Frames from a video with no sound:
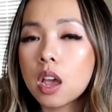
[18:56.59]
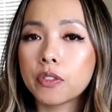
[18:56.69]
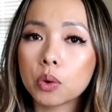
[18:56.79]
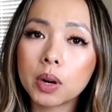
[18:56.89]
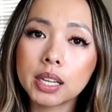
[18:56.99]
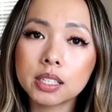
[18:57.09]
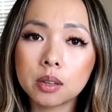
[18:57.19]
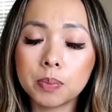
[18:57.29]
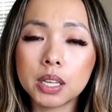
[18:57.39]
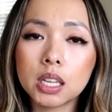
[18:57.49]
If you're wanting
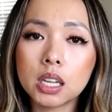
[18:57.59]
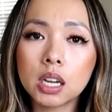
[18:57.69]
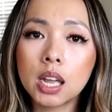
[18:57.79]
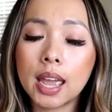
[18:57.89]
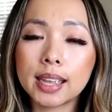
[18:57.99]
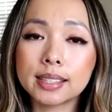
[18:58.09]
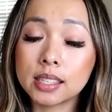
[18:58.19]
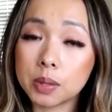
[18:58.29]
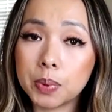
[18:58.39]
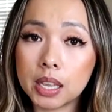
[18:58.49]
to be a
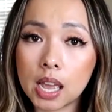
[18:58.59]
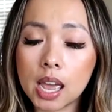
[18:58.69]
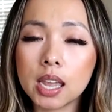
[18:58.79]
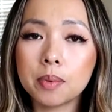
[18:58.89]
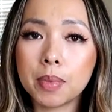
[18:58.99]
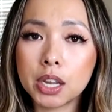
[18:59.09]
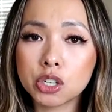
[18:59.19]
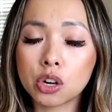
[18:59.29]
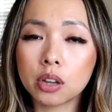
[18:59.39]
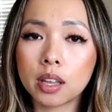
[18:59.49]
CPA, make
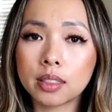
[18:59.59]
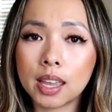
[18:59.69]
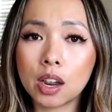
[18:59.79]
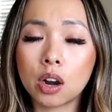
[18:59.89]
sure that they